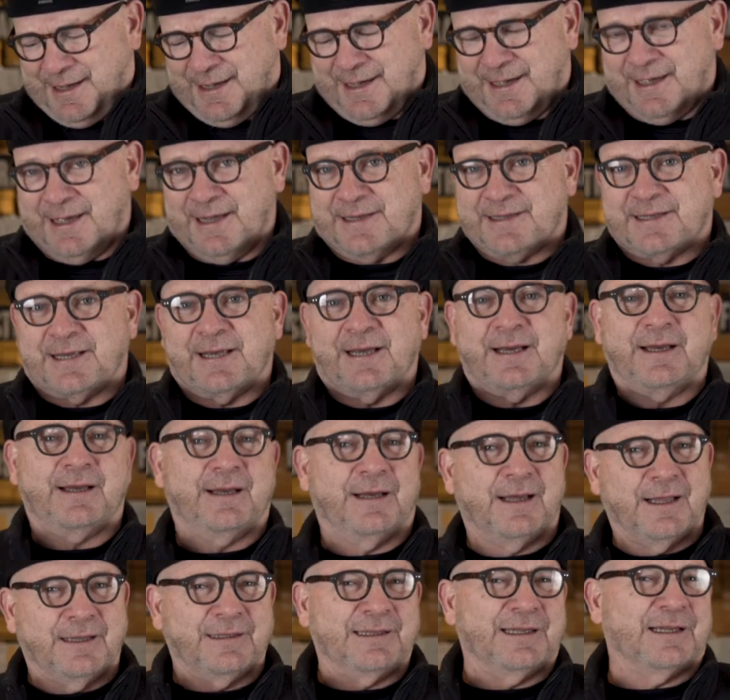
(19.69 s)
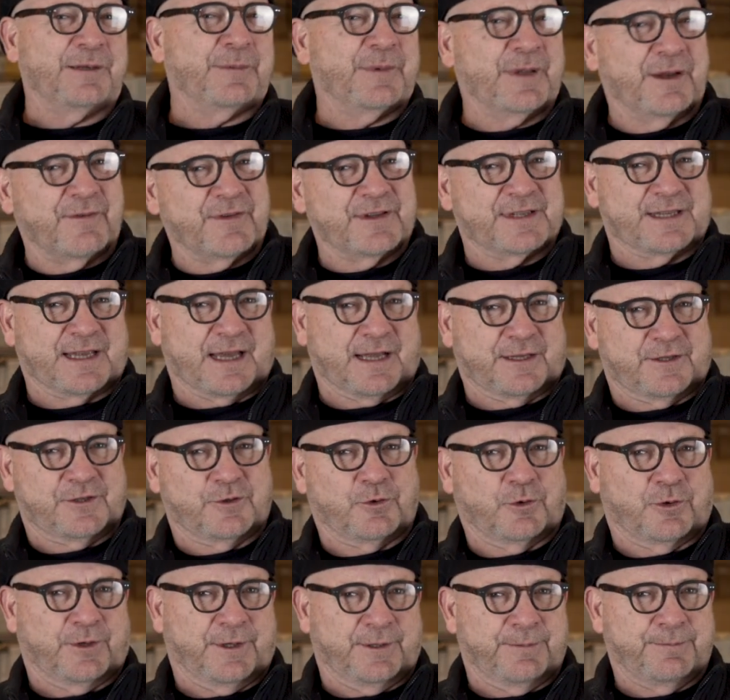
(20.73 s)
it's a little bit of a sad
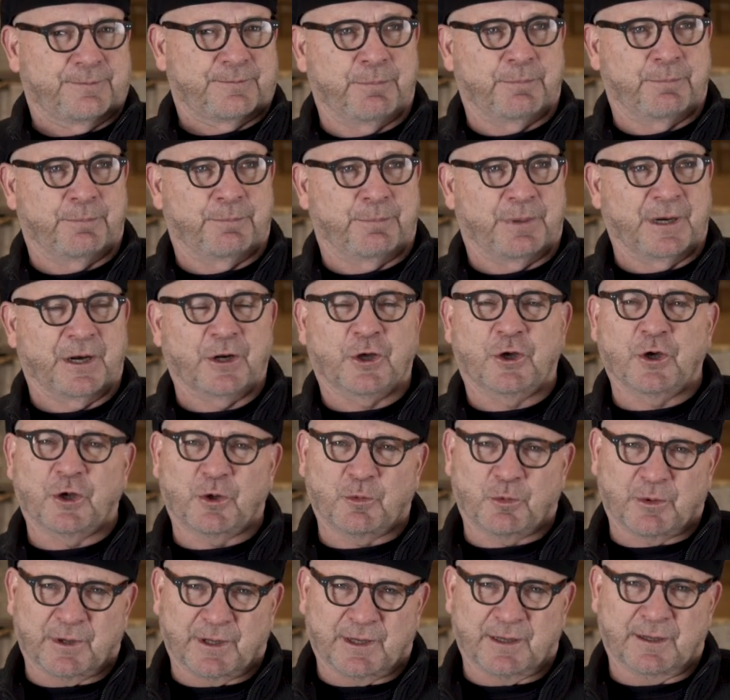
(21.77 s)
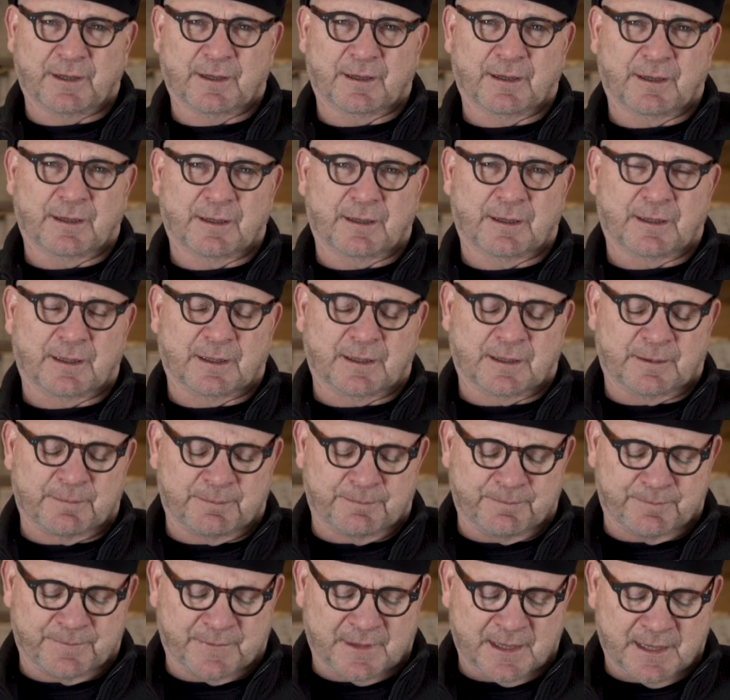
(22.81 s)
story, but a good
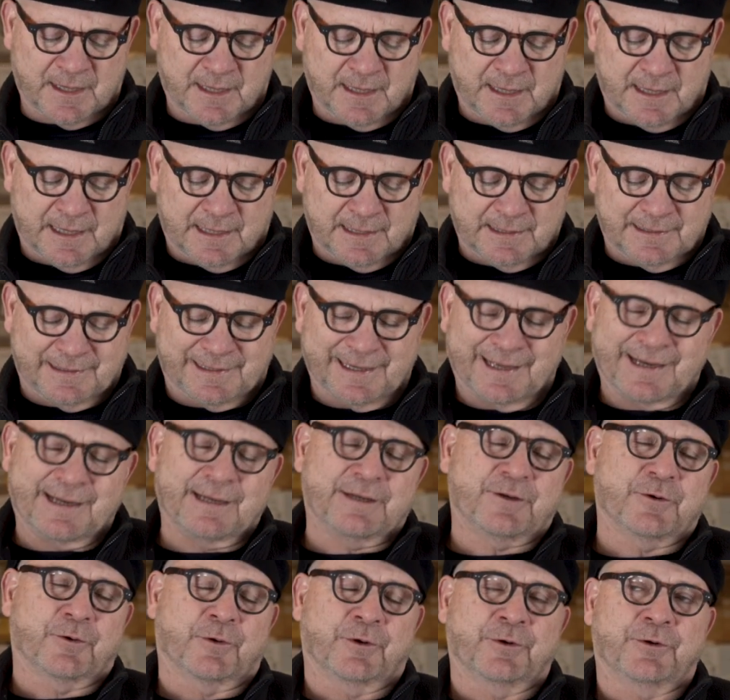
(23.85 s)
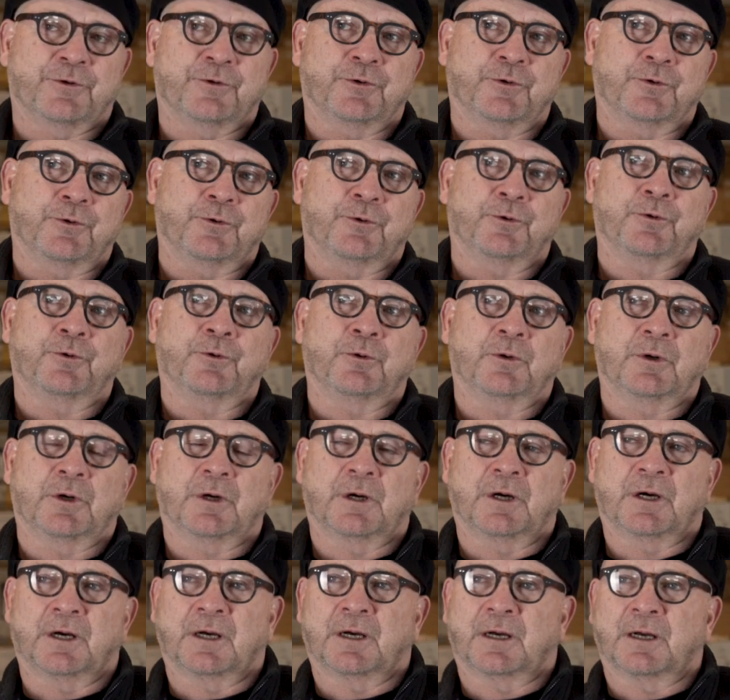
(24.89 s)
one. Danny Durantru,
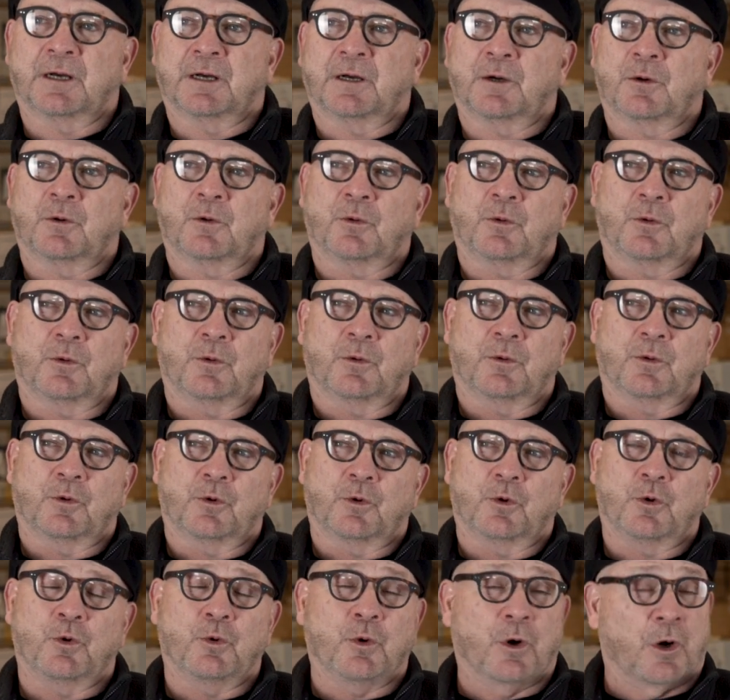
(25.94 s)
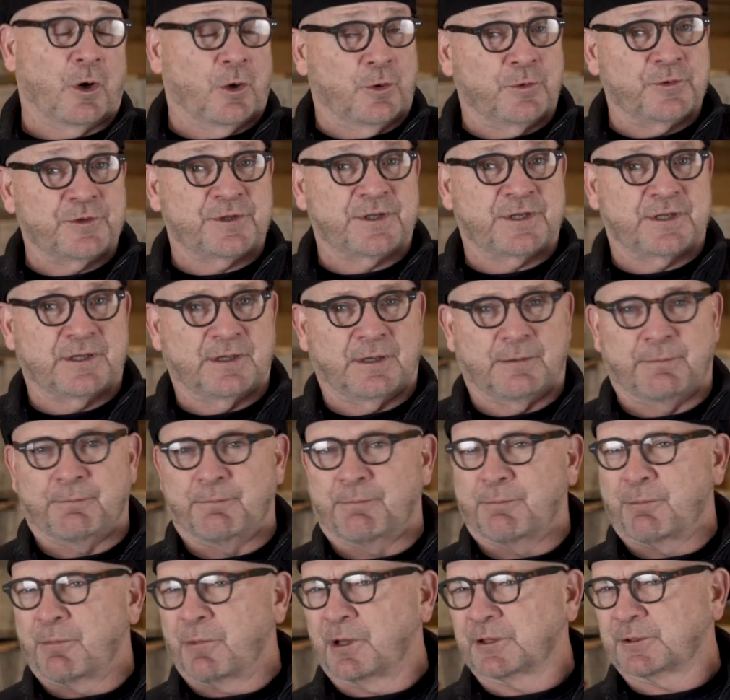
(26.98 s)
who owns
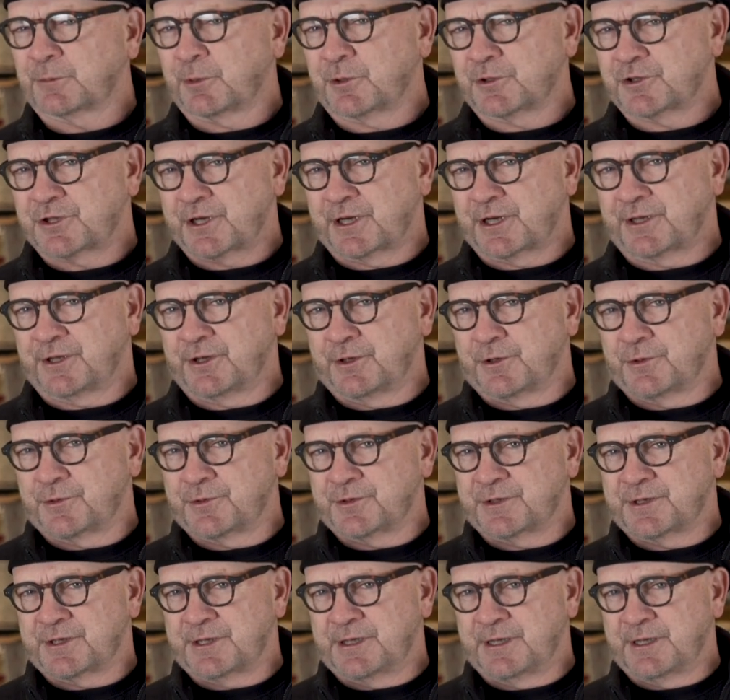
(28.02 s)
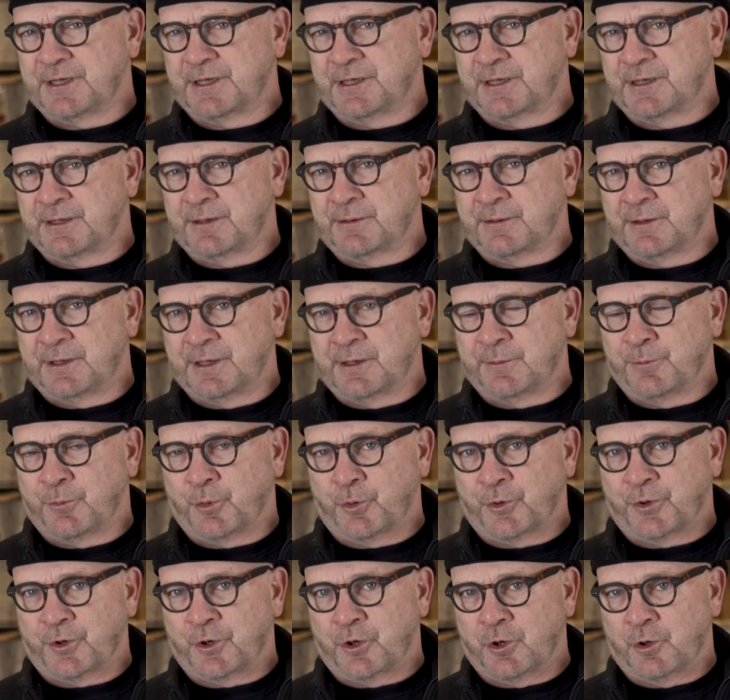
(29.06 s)
multiple chateaus in
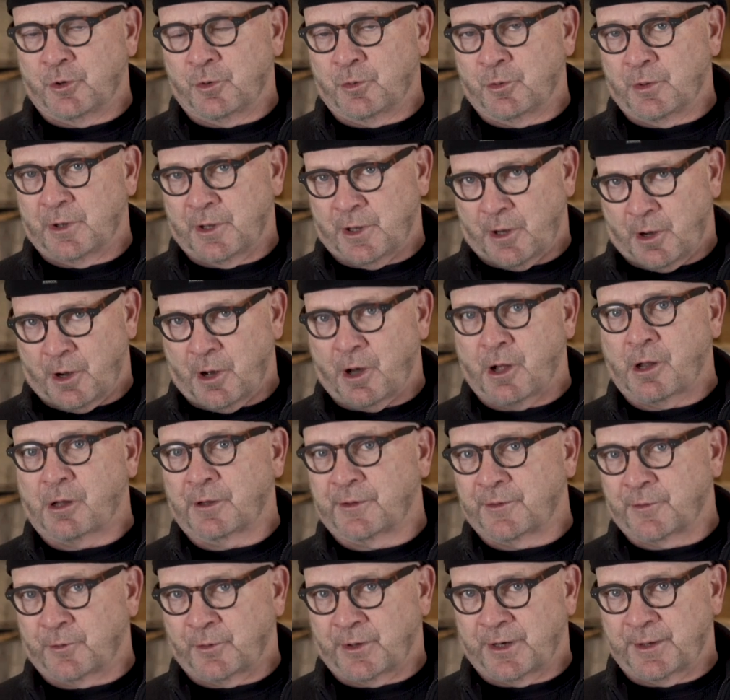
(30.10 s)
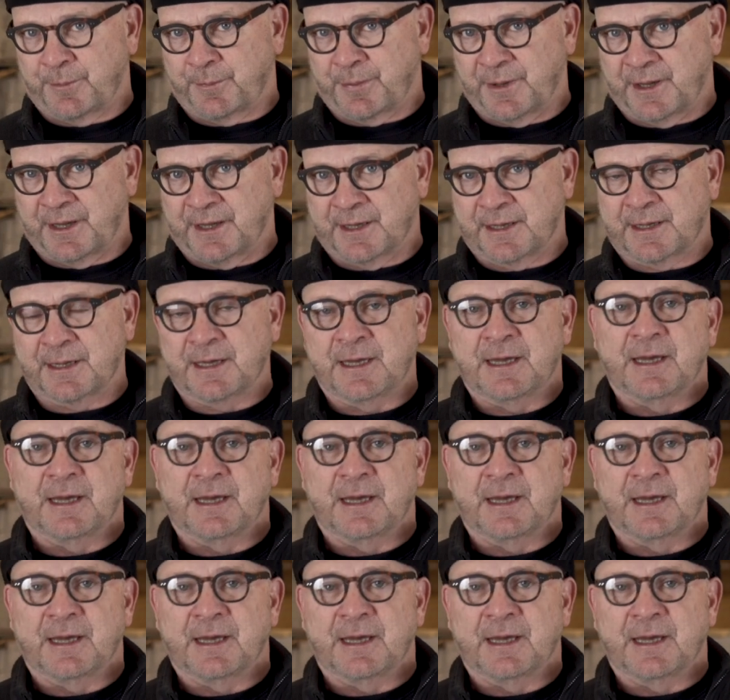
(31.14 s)
Bordeaux, all in the right bank,